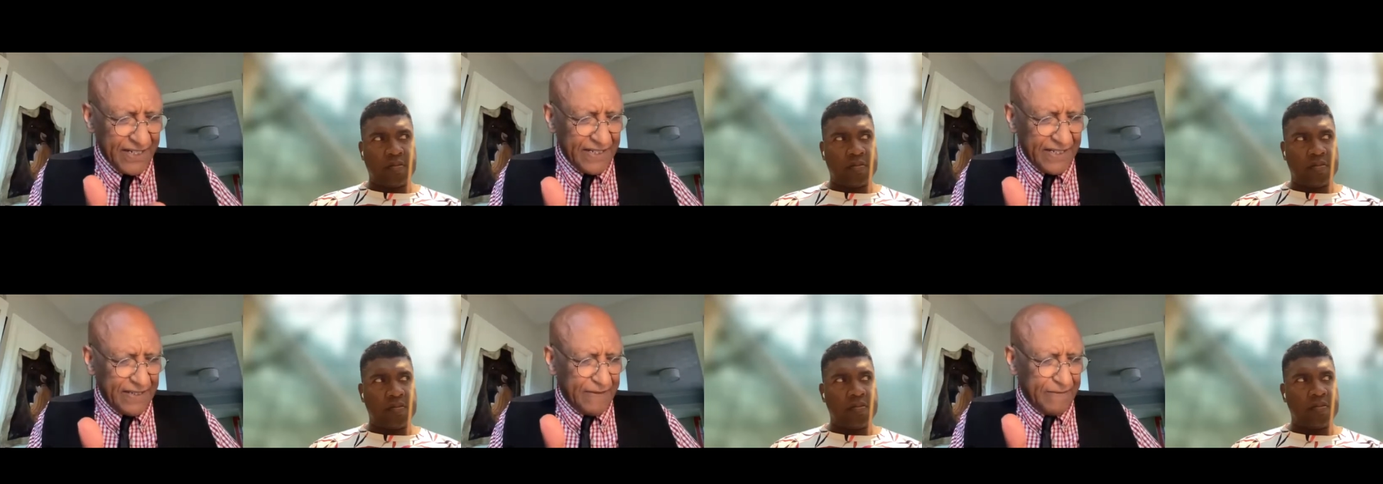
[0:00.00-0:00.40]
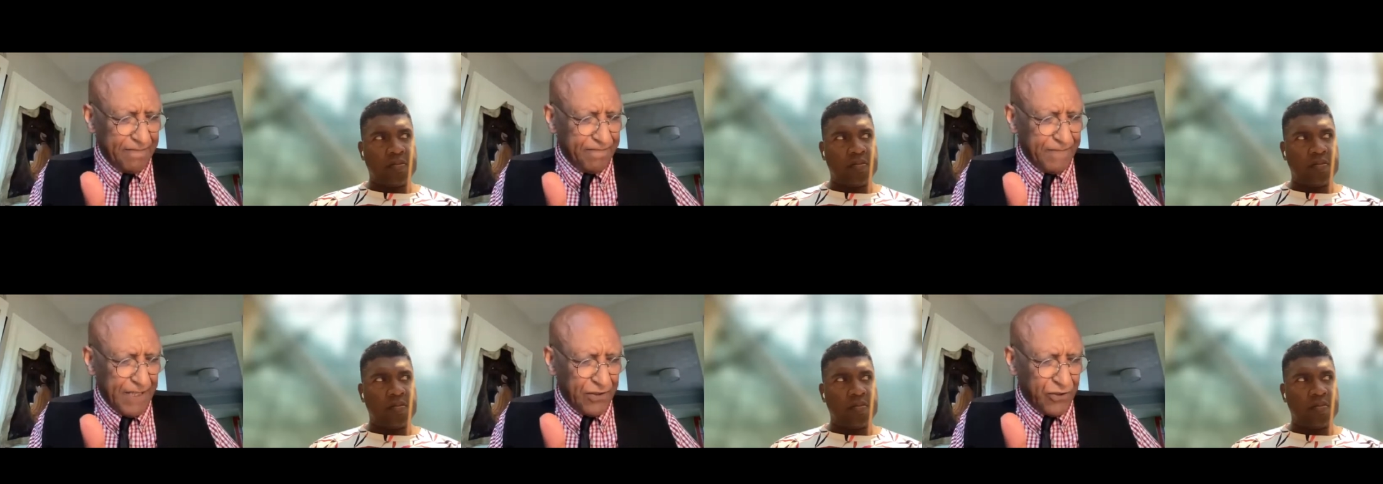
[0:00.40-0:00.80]

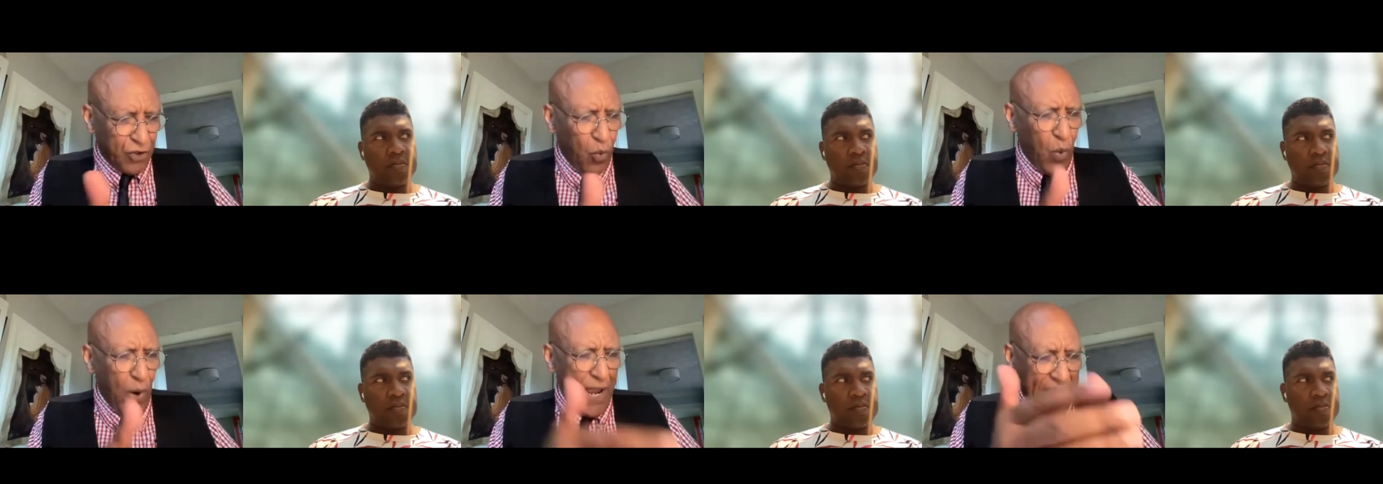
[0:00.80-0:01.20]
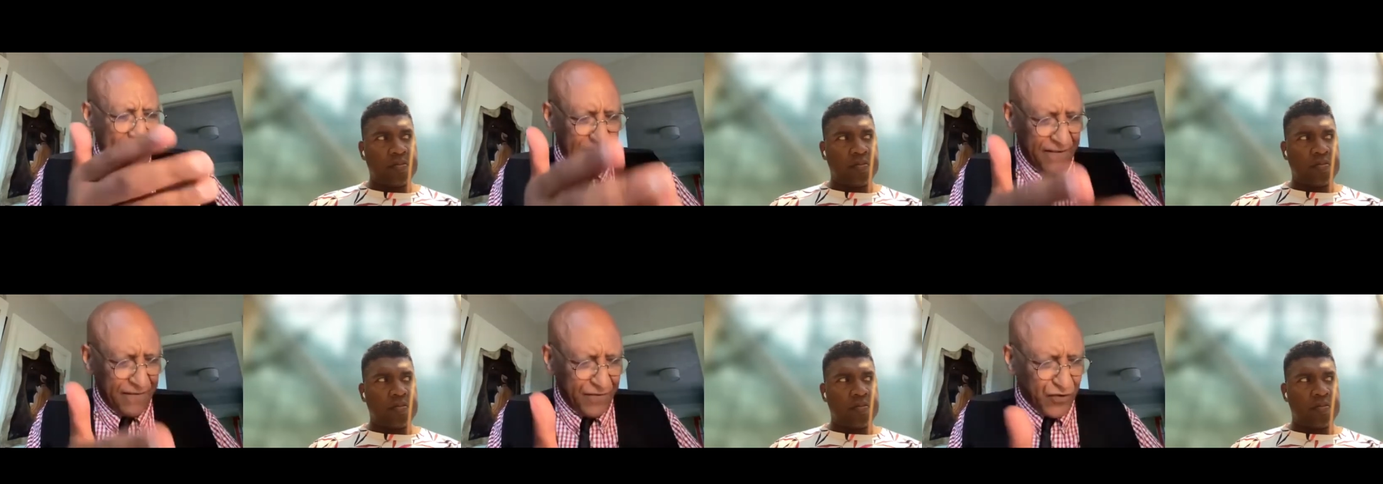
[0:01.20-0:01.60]
Speaker 1: um, the
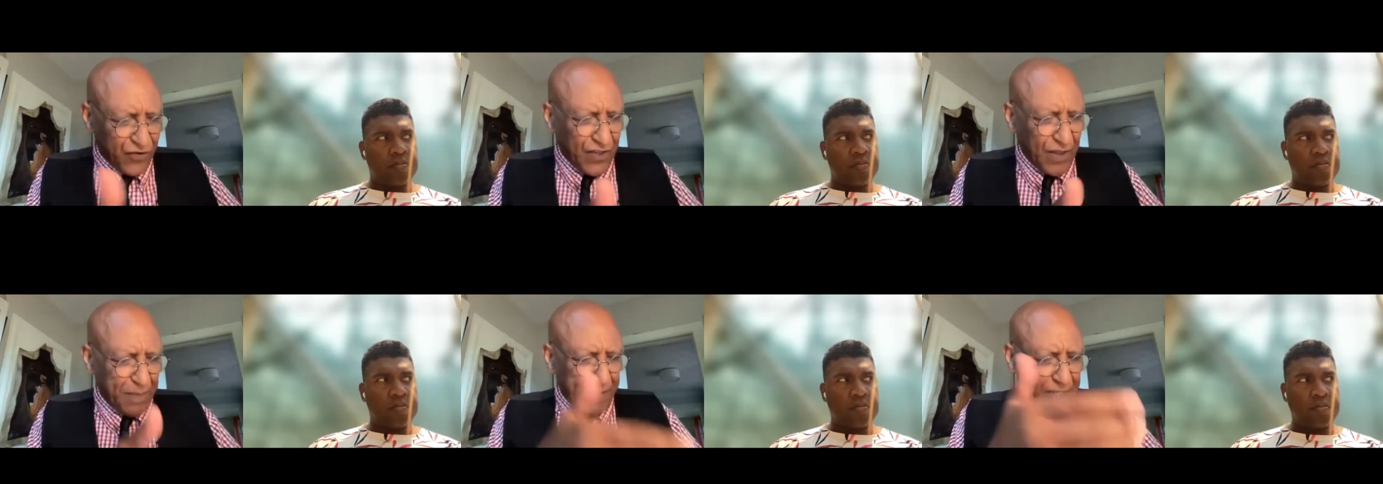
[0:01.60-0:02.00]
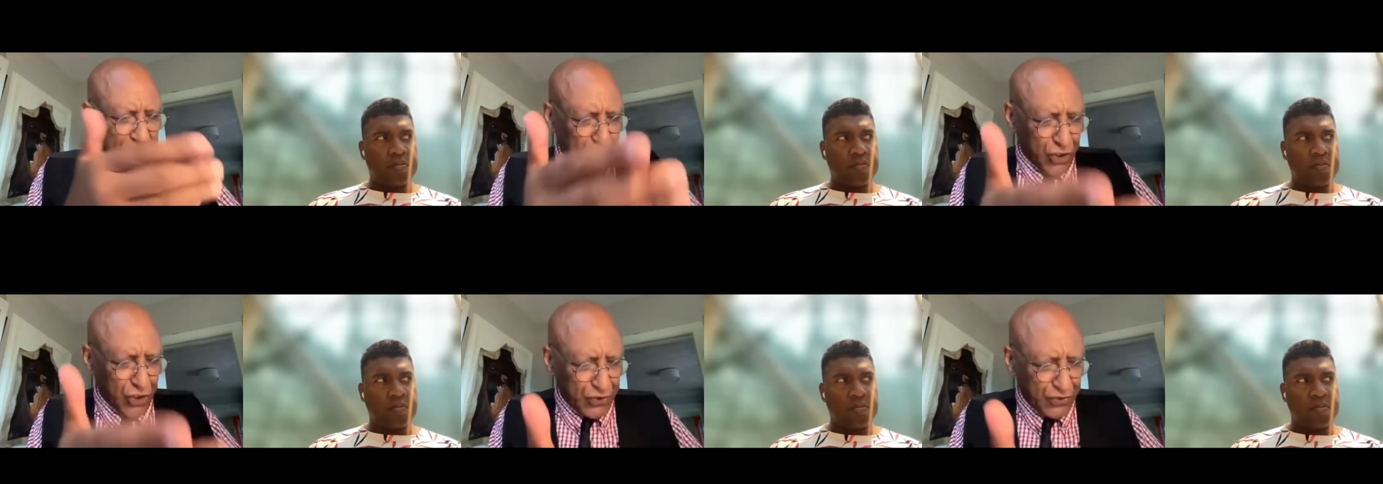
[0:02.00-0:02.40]
waves, the
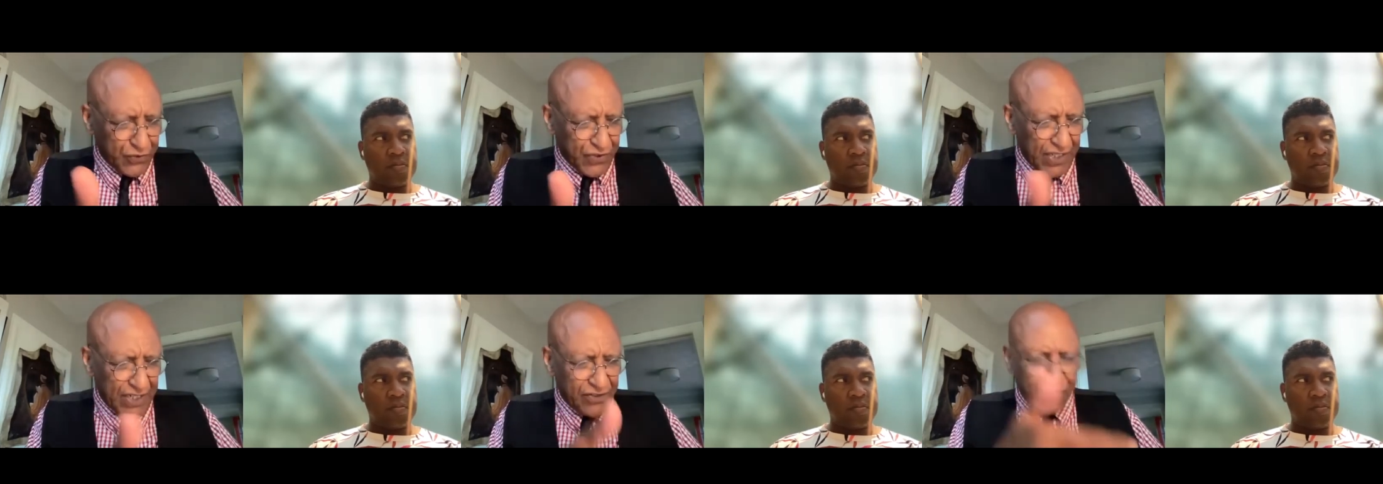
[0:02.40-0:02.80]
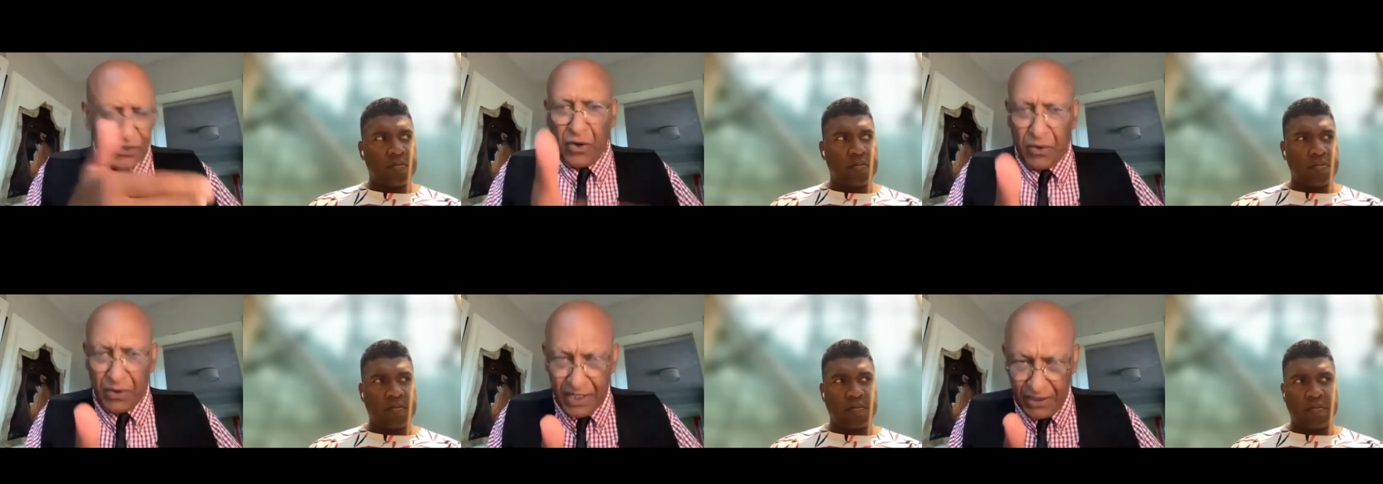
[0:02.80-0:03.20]
pressures, and
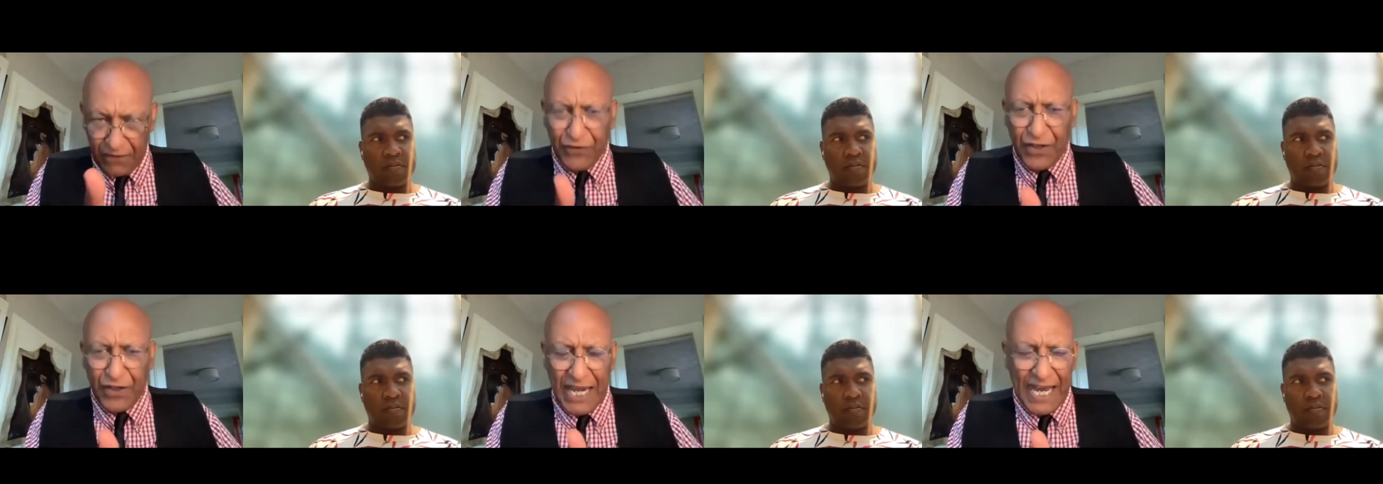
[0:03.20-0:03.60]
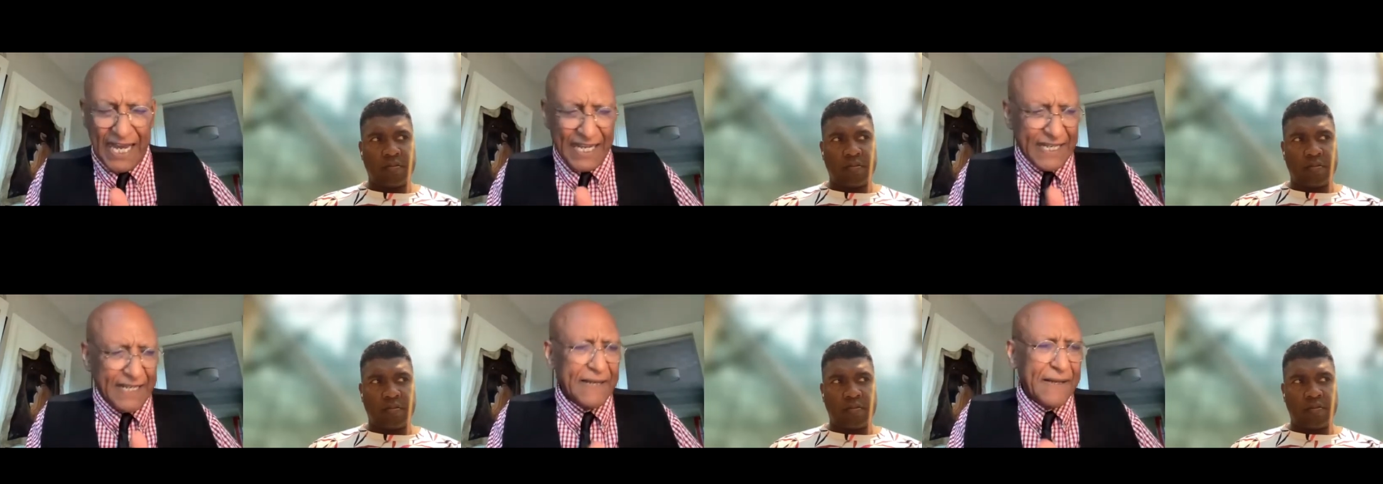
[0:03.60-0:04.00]
so on, if you
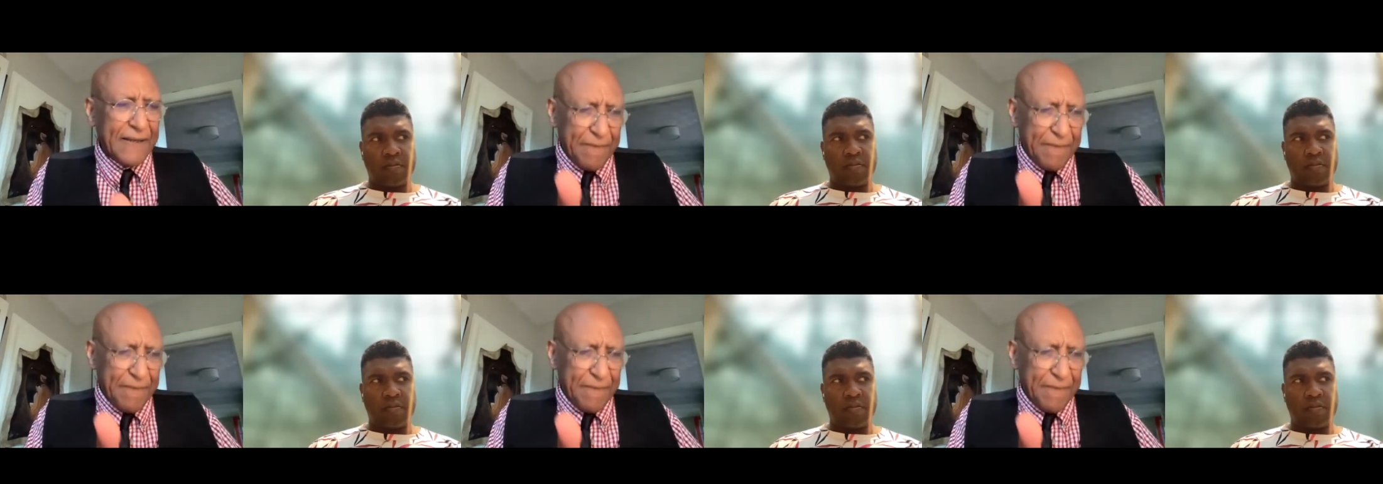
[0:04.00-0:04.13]
like.